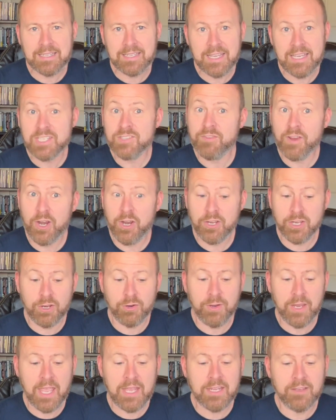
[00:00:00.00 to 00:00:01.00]
He's very
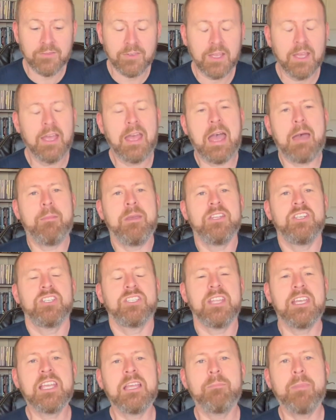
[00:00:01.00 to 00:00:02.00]
creative. I mean, just
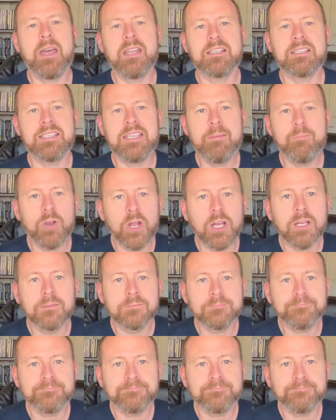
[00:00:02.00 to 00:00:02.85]
think about a zebra.